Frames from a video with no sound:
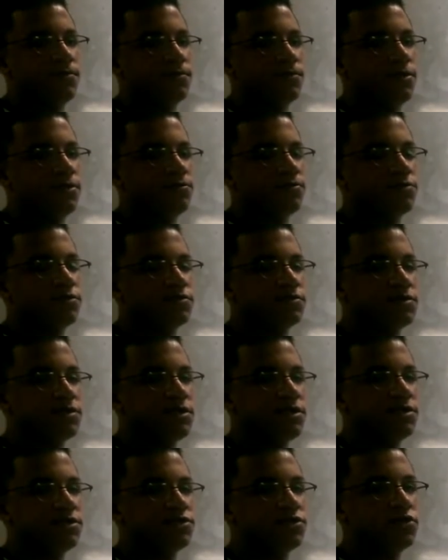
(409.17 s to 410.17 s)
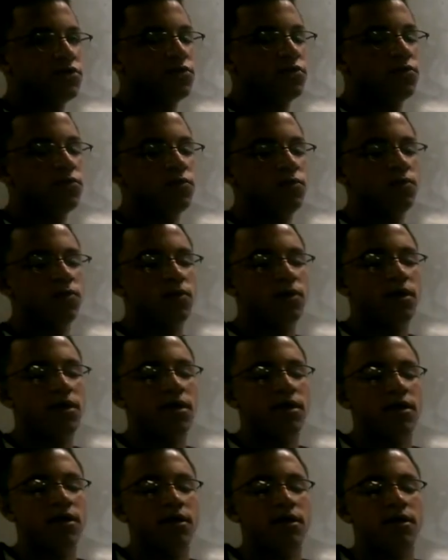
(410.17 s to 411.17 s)
can proceed to
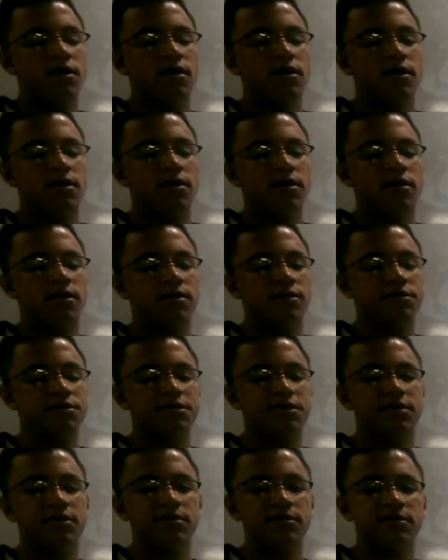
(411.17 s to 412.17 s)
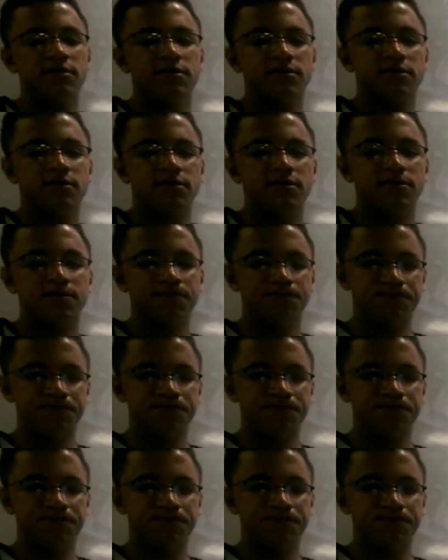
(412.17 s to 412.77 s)
seeing the